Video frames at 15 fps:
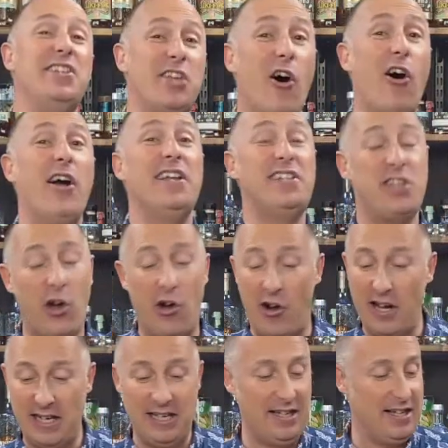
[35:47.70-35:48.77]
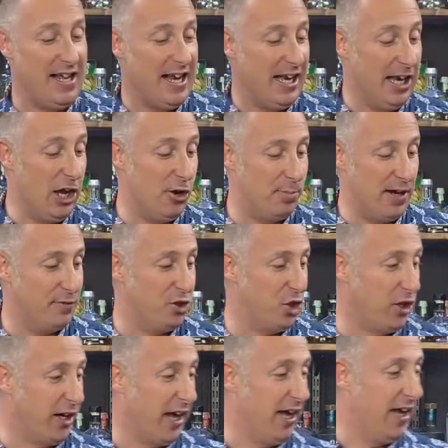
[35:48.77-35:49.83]
tiny, tiny little bit of
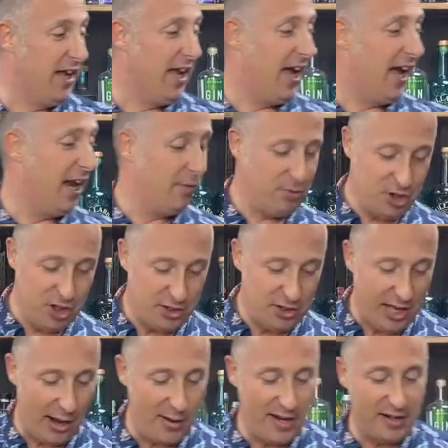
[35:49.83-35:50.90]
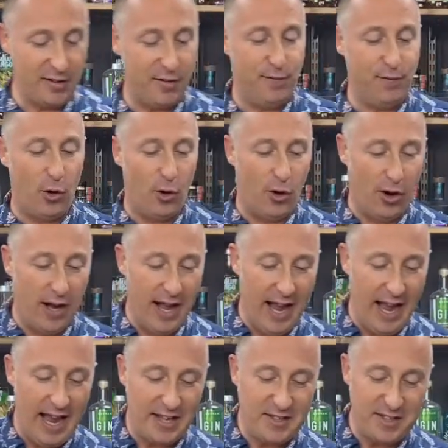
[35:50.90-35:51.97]
sugar. And I'm just going for
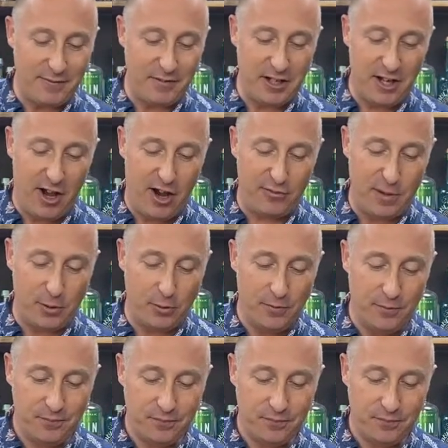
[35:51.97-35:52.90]
7.5 mil.